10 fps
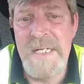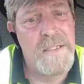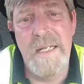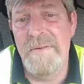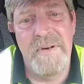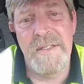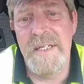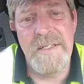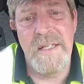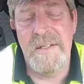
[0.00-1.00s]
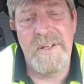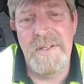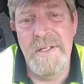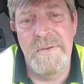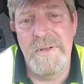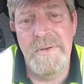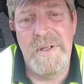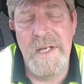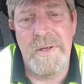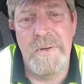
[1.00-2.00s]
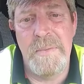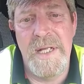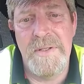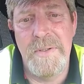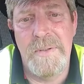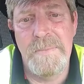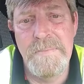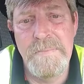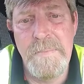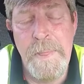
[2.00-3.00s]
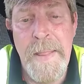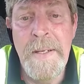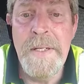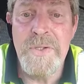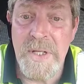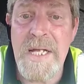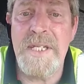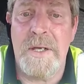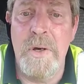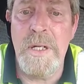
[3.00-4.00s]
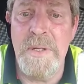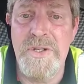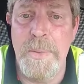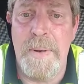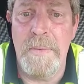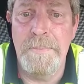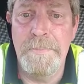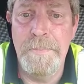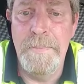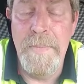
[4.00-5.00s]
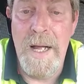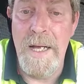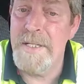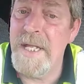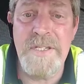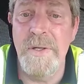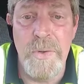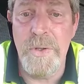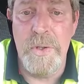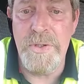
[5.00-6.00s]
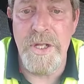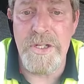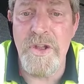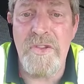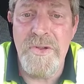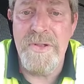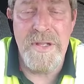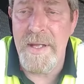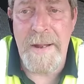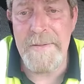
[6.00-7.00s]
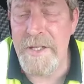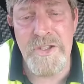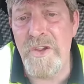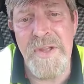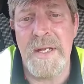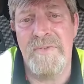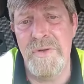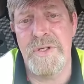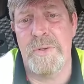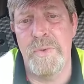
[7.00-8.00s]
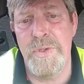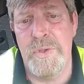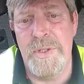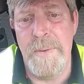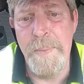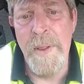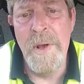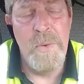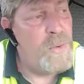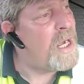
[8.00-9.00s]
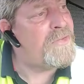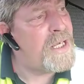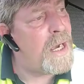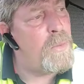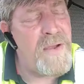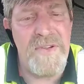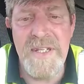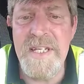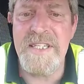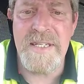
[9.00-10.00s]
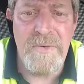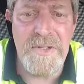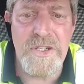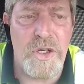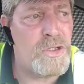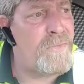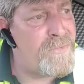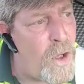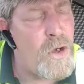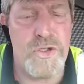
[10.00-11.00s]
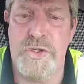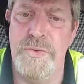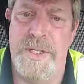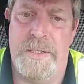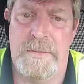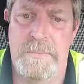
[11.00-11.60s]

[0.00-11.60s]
No advantage to the trade deal with the UK economy at all. So that's the economy, stupid. It uh, doesn't look good. There's nothing. Uh, there's nothing in the future that looks good. We have to get away from these self-destructive nutters down there.